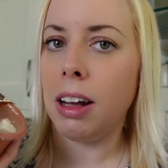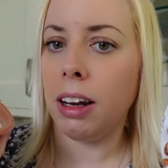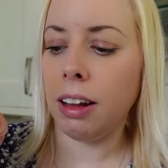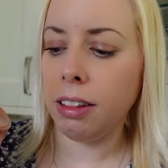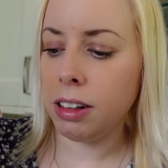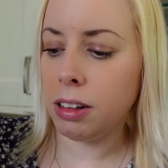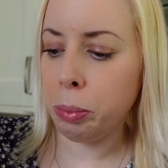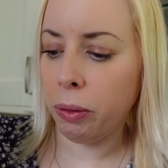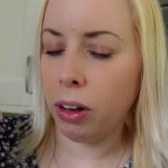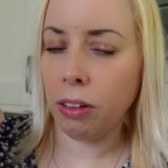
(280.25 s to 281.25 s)
and in the
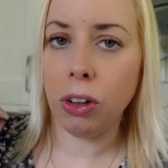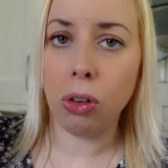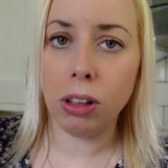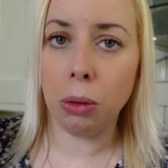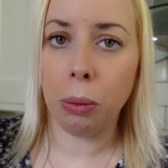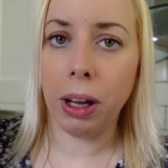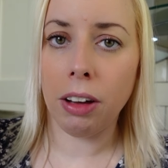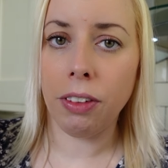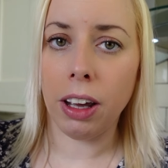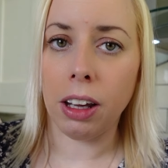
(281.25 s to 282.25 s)
spirit of using what we
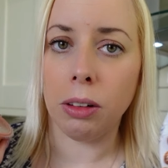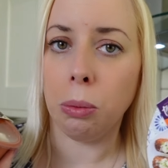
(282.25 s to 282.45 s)
have in,